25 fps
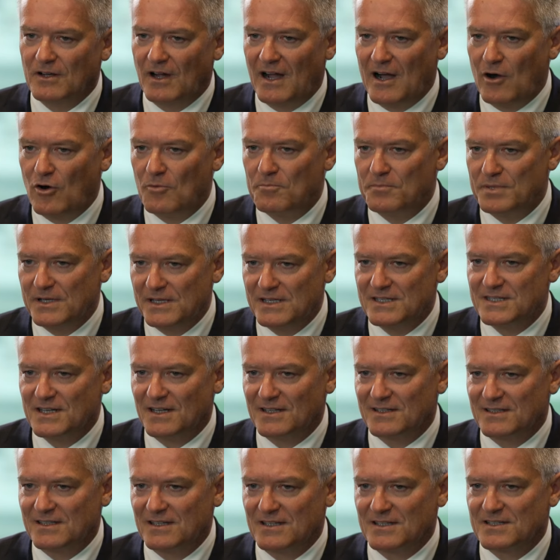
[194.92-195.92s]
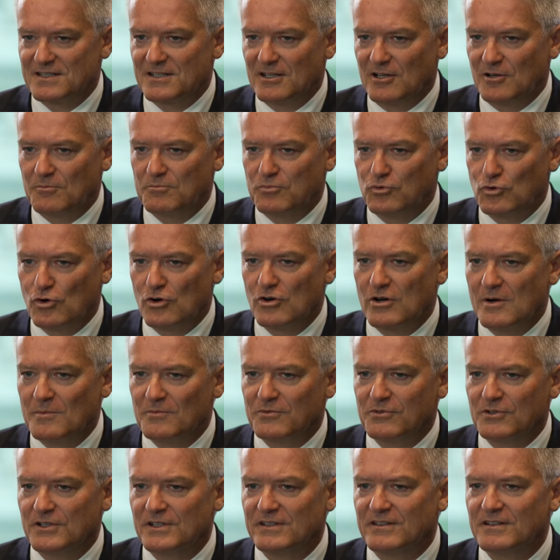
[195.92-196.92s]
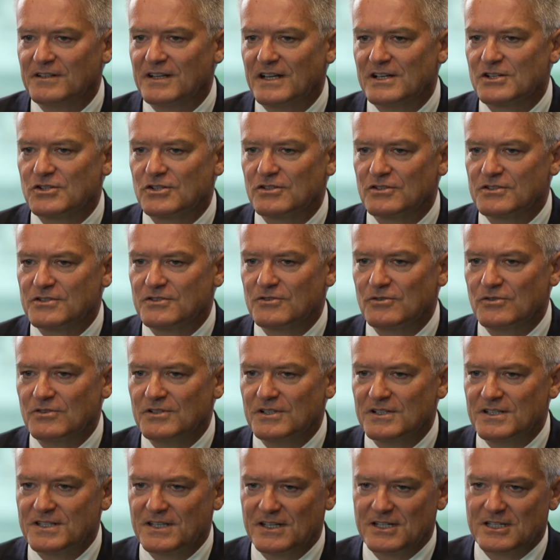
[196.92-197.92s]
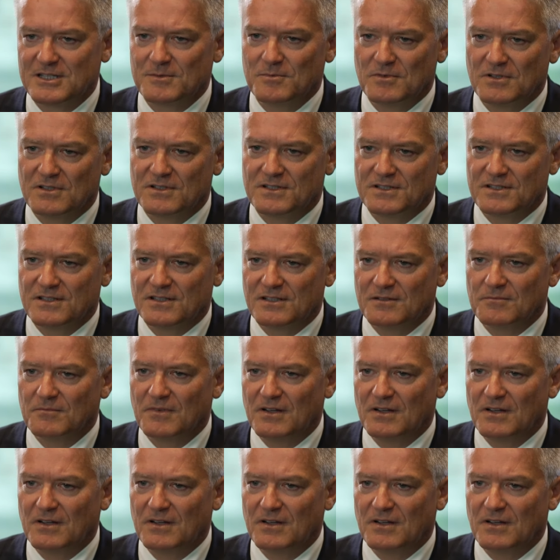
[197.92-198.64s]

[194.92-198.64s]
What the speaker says: our PISA test, our Programme for International Student Assessments,